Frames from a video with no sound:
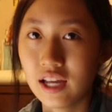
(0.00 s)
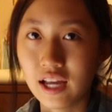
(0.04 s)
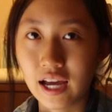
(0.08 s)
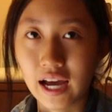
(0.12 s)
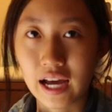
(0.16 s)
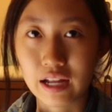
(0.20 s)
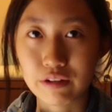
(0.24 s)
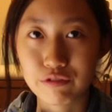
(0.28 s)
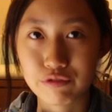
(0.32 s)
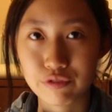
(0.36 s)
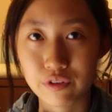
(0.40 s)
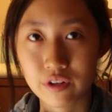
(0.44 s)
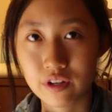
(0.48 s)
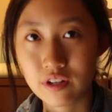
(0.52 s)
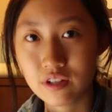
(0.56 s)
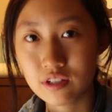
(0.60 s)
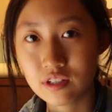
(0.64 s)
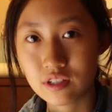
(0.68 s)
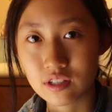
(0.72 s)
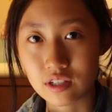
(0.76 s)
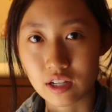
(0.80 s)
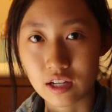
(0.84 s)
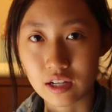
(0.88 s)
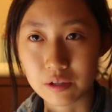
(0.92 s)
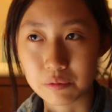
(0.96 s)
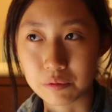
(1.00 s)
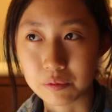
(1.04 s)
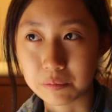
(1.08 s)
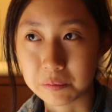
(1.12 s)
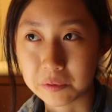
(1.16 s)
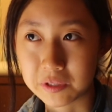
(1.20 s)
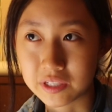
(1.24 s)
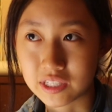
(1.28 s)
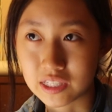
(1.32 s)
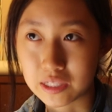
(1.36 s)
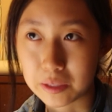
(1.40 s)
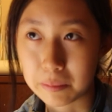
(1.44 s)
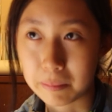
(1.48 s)
at first when
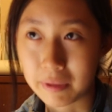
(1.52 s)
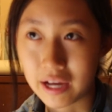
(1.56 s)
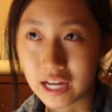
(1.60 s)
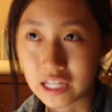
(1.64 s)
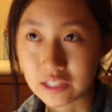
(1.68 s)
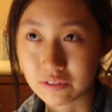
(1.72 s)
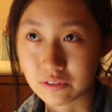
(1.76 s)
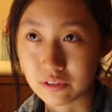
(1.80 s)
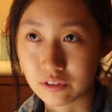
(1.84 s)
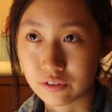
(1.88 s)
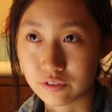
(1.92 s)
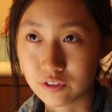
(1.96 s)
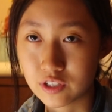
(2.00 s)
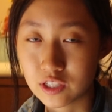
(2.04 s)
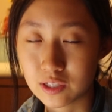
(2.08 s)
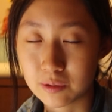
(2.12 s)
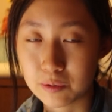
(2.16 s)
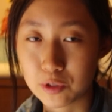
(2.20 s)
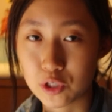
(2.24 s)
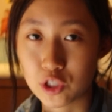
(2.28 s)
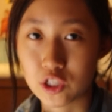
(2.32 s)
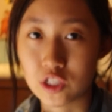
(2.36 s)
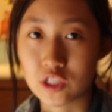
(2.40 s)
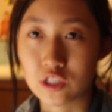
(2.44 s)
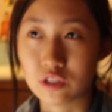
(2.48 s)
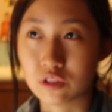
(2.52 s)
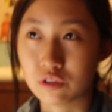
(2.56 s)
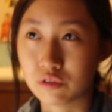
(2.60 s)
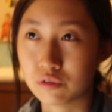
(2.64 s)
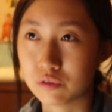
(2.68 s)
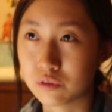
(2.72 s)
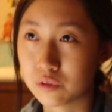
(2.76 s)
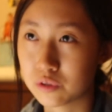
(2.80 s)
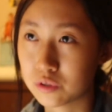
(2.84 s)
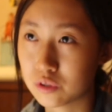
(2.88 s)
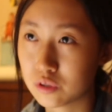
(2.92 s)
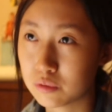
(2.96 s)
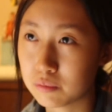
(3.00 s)
we see Max for the first time, she's
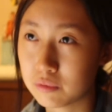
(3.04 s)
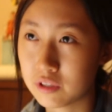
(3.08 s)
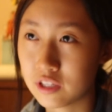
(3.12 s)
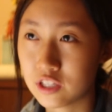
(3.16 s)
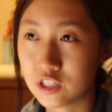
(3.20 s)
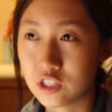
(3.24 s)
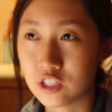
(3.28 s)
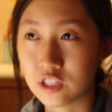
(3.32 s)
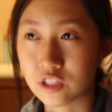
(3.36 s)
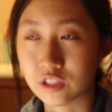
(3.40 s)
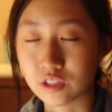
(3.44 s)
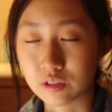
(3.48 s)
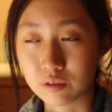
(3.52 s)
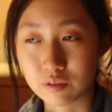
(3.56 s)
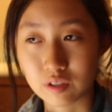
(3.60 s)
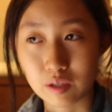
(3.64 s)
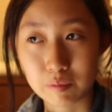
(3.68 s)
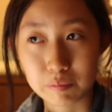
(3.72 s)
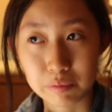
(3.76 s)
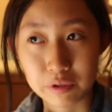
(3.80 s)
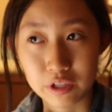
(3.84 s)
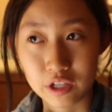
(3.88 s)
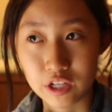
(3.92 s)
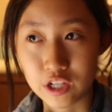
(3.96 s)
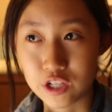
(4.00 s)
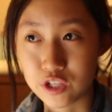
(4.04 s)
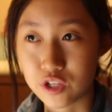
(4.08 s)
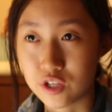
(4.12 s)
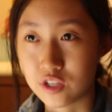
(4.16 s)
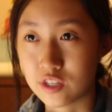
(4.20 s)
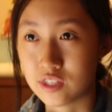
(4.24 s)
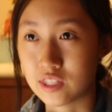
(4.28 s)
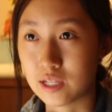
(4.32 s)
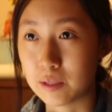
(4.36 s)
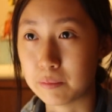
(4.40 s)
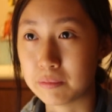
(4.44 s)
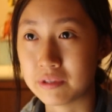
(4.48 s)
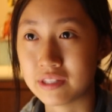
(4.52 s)
gloomy, she's grumpy,
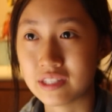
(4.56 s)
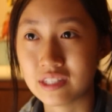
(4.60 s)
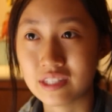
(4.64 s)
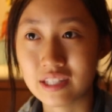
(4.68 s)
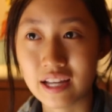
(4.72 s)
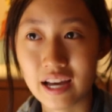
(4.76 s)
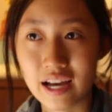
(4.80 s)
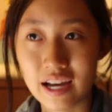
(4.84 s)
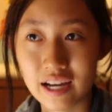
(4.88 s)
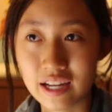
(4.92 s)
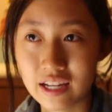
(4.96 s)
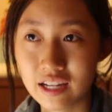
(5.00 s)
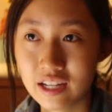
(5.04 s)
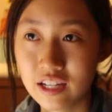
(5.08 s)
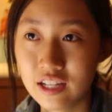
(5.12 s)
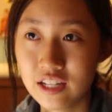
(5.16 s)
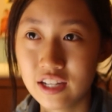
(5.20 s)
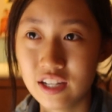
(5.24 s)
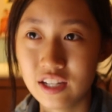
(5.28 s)
she's upset,